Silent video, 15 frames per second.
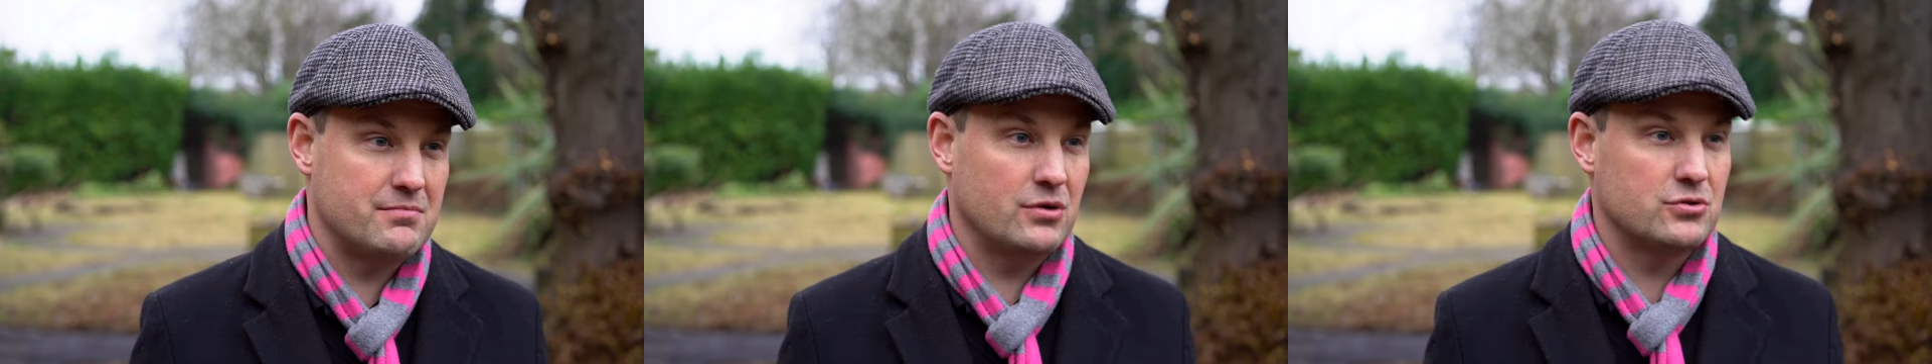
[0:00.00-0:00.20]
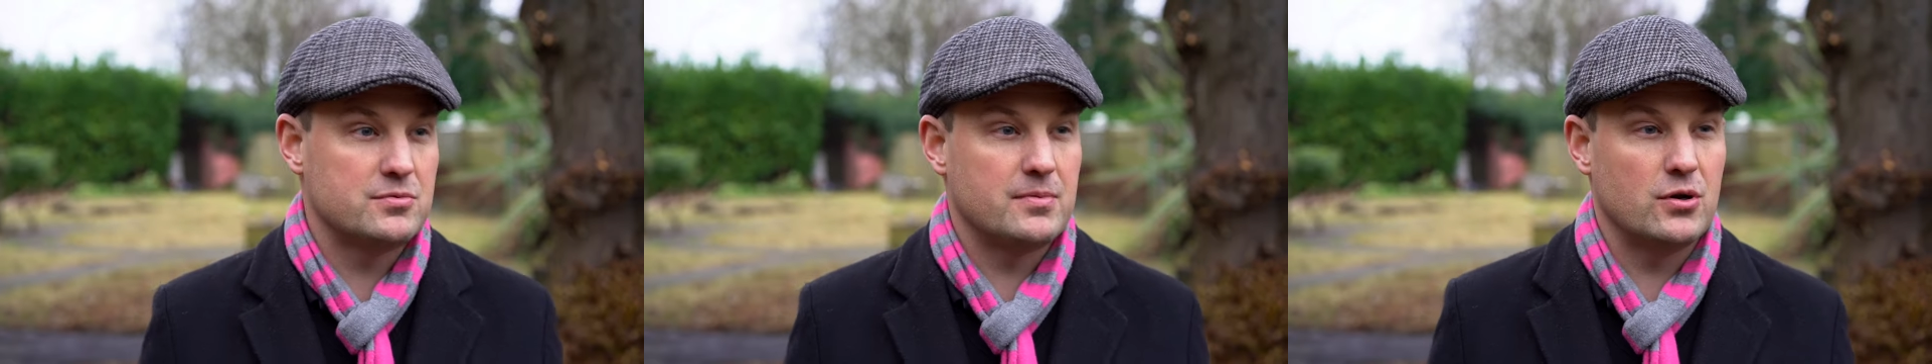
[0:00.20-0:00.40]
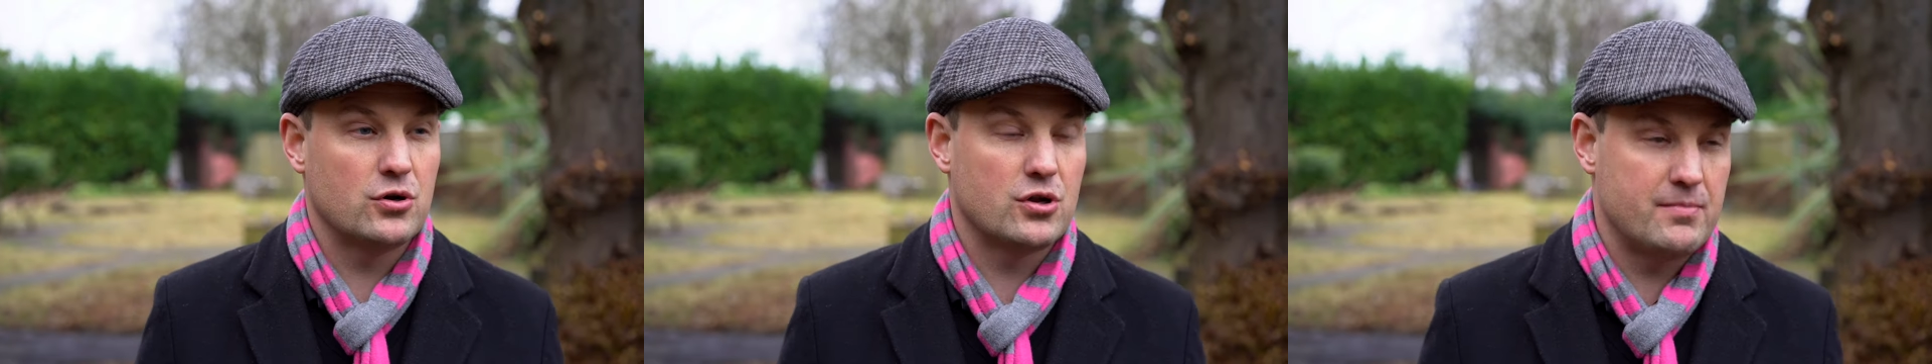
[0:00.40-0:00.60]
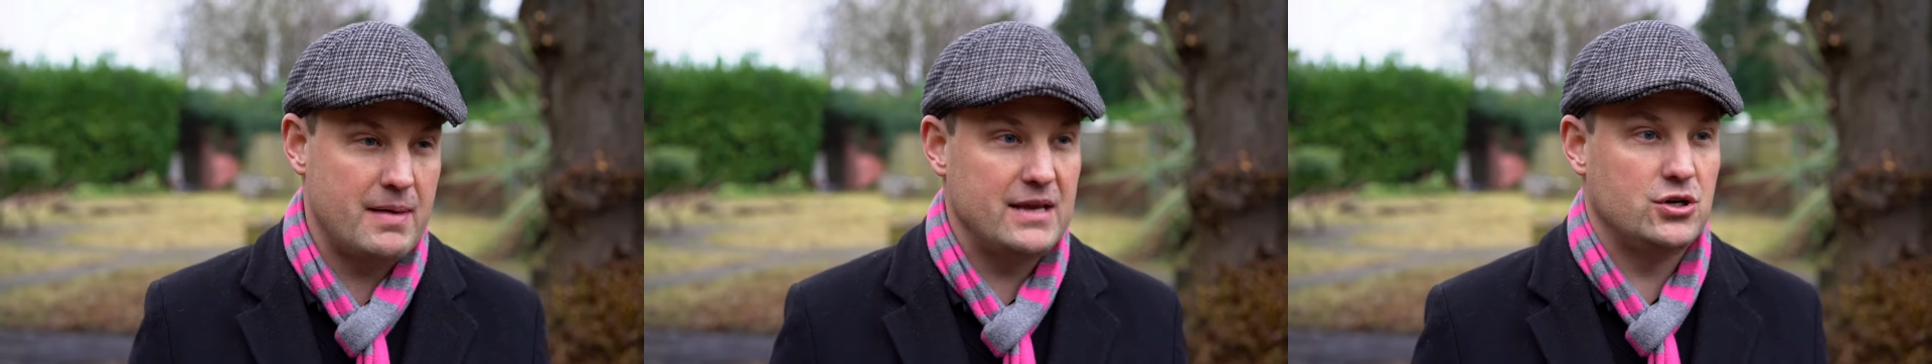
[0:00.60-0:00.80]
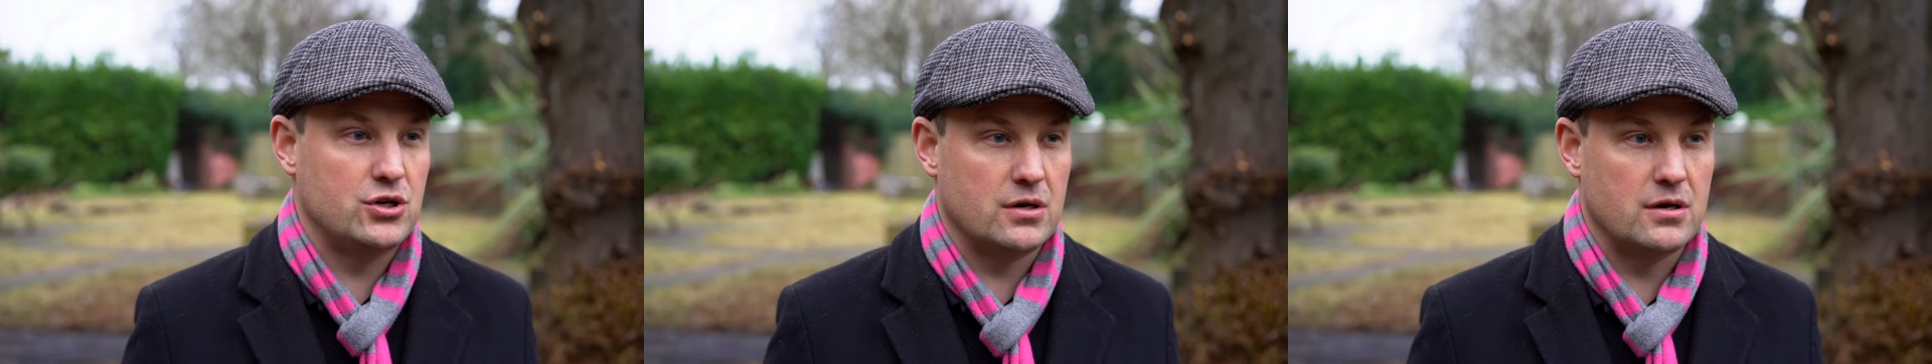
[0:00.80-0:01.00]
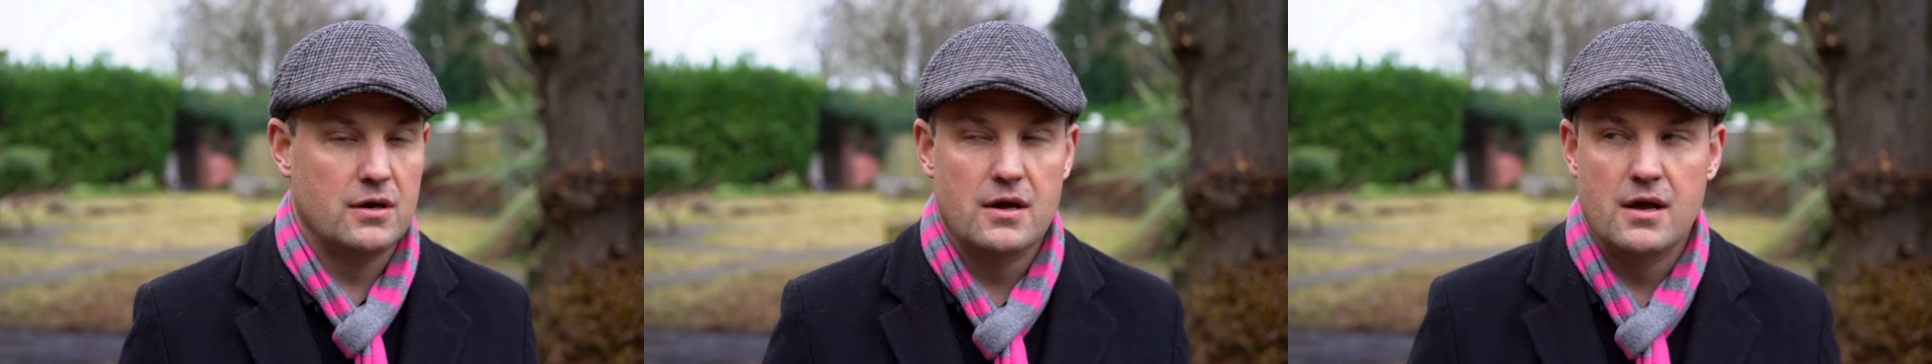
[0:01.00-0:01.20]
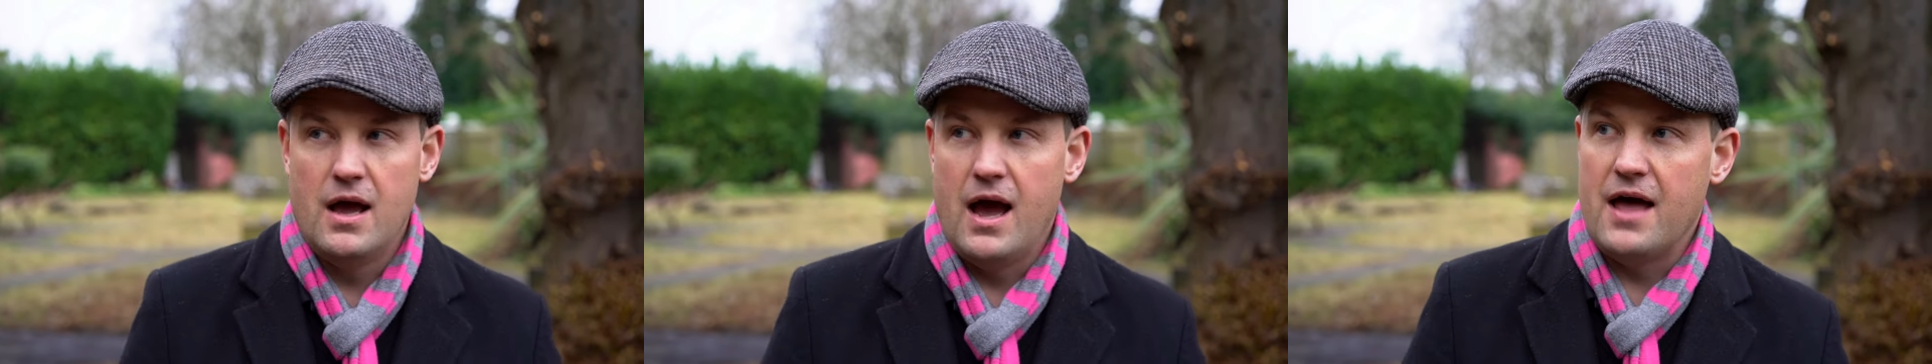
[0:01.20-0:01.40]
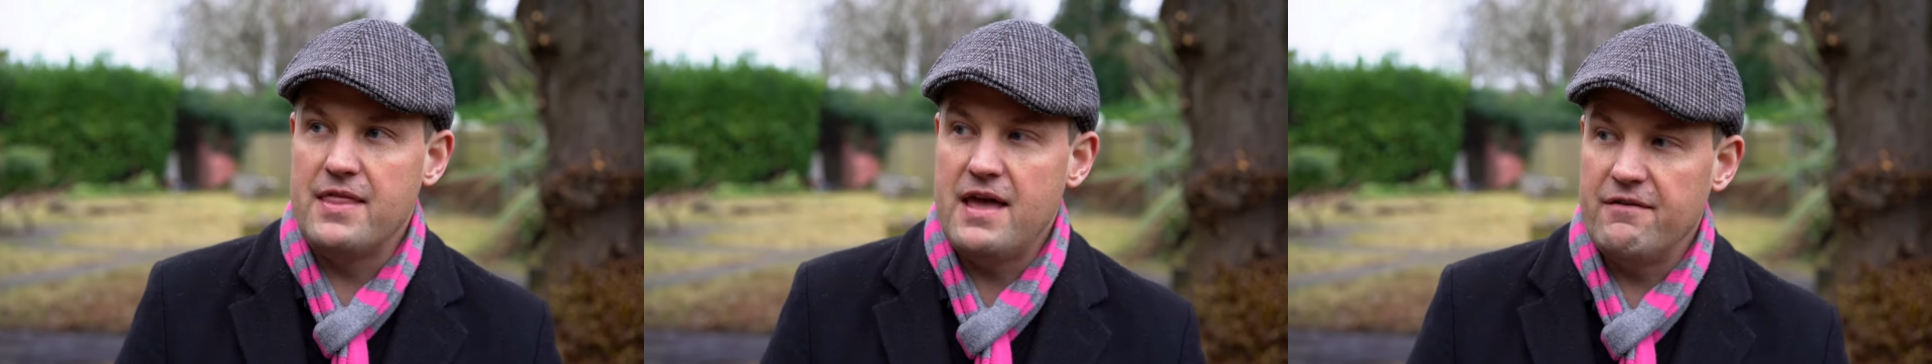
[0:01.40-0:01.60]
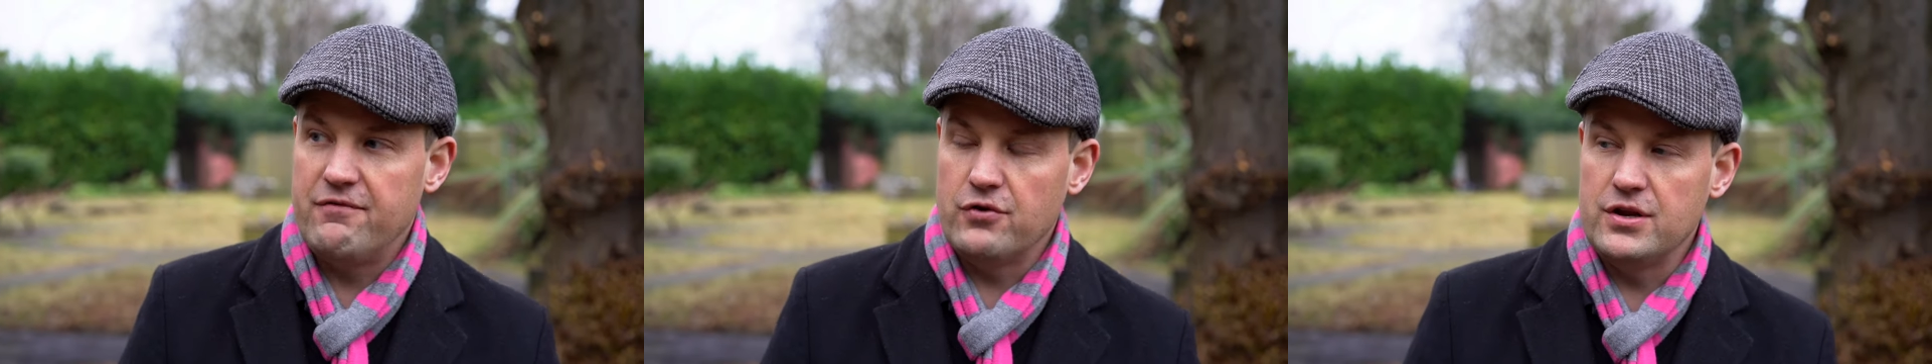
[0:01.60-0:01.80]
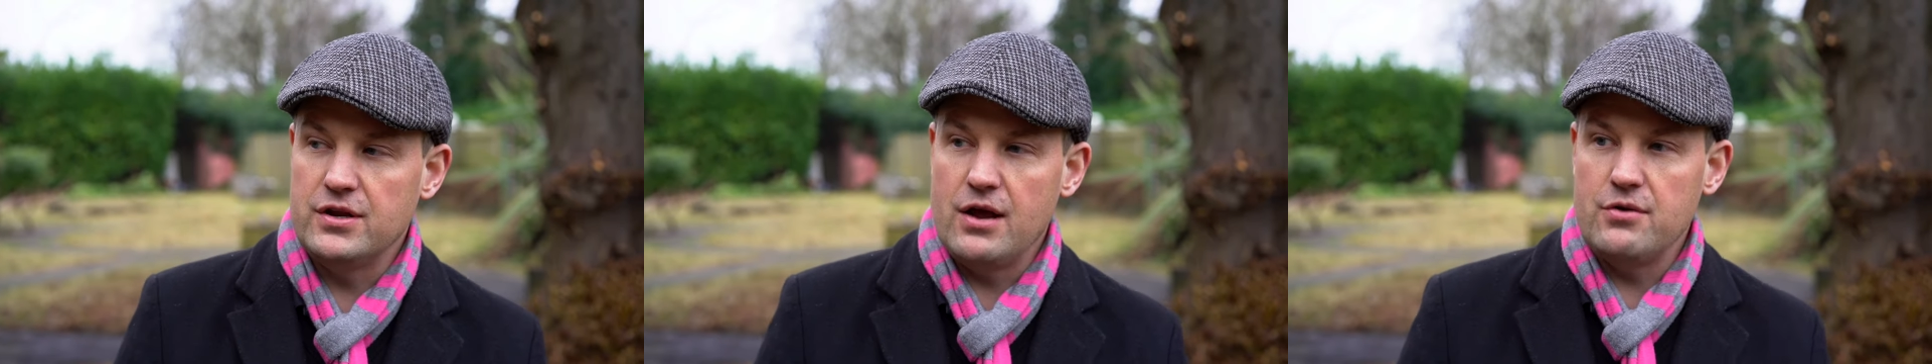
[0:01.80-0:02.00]
multiple occupation, and
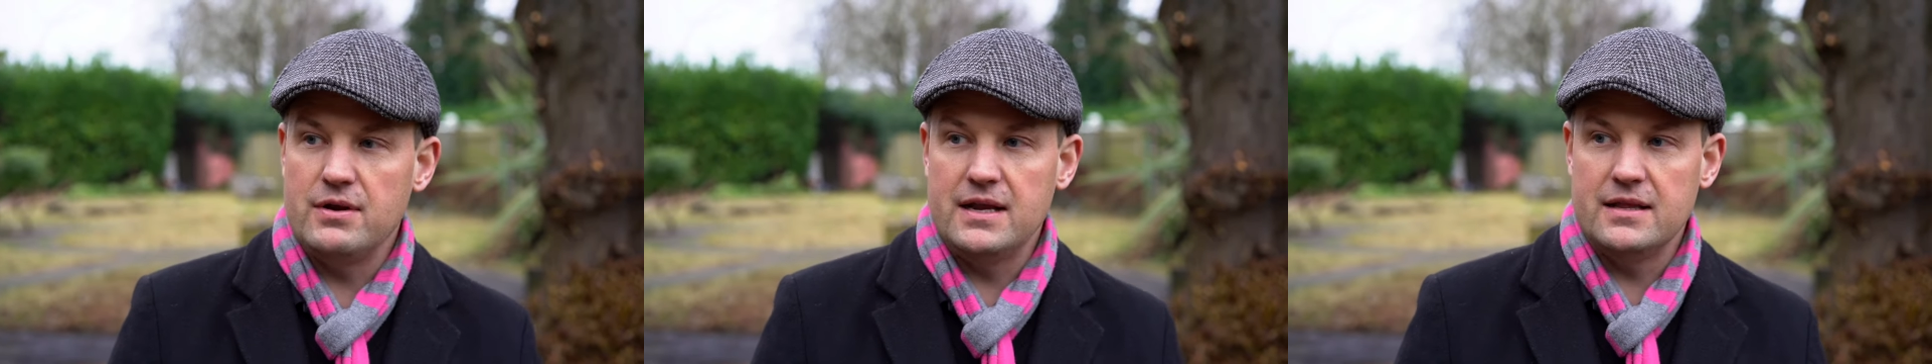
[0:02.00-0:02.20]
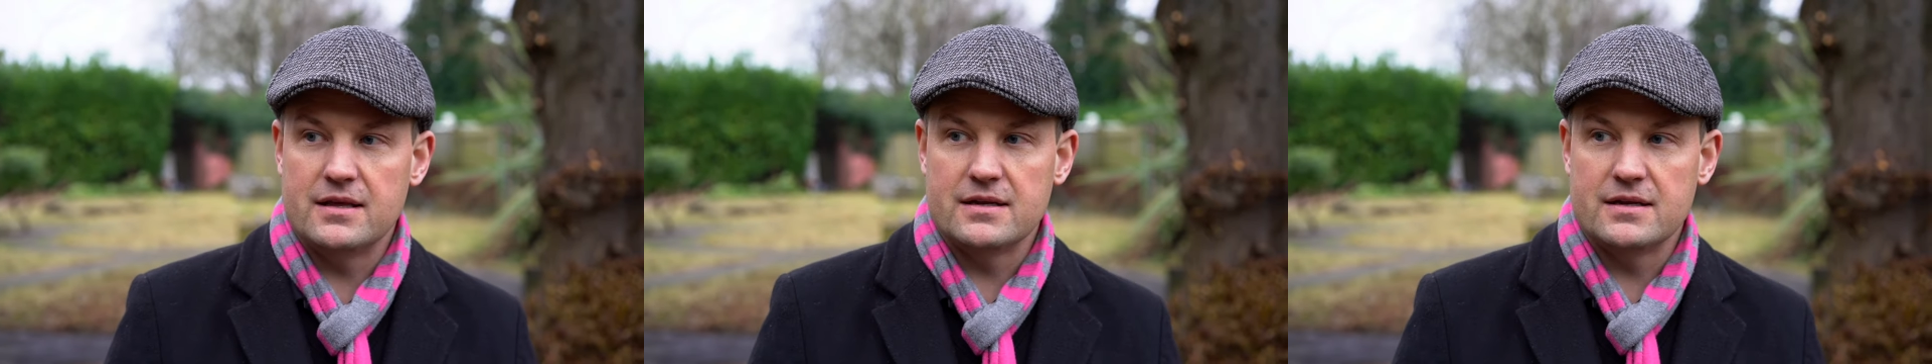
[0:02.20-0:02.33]
therefore you don't need